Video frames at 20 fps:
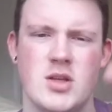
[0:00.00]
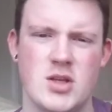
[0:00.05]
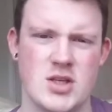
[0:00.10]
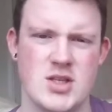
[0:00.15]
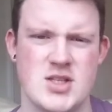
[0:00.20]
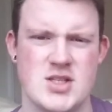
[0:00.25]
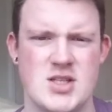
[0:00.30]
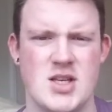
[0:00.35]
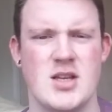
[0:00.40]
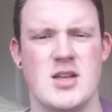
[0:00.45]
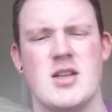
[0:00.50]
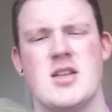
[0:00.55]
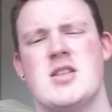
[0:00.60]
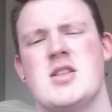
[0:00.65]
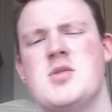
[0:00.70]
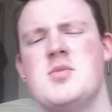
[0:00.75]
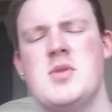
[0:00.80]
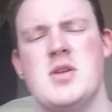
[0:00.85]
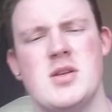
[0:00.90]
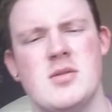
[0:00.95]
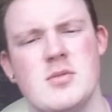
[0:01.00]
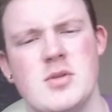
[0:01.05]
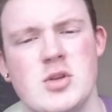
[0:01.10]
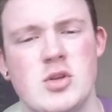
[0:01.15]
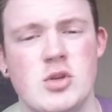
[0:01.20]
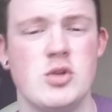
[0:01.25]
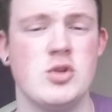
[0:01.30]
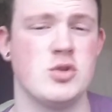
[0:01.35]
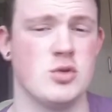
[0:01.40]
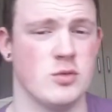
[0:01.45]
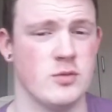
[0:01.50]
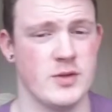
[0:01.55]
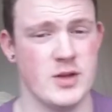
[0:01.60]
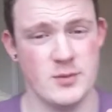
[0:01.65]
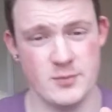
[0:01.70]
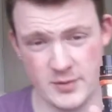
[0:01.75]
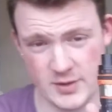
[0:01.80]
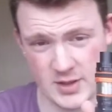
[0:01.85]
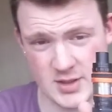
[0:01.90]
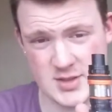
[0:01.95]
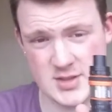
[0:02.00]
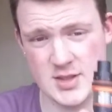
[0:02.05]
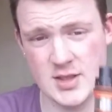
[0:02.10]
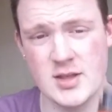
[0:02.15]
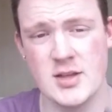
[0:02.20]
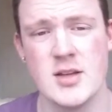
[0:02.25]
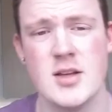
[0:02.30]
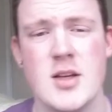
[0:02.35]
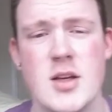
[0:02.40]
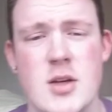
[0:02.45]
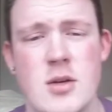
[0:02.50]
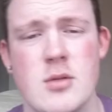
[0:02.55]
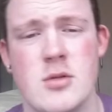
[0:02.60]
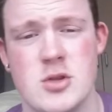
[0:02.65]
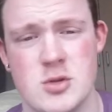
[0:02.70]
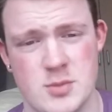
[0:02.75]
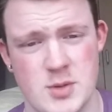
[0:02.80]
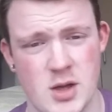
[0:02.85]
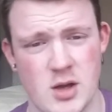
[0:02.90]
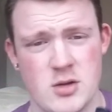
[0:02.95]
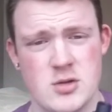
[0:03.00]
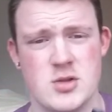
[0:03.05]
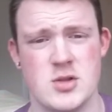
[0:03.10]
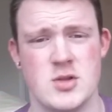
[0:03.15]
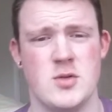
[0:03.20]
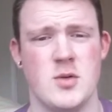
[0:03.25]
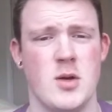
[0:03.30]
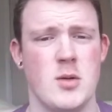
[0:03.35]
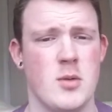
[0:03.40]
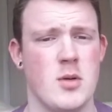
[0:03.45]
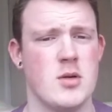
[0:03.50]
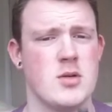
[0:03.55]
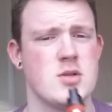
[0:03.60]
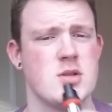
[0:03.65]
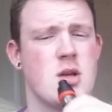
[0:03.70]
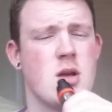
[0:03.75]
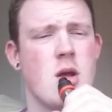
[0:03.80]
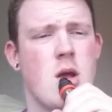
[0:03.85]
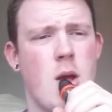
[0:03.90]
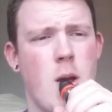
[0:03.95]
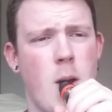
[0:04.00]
this is it. This is me at my usual vape for this thing, which would be 120 watts.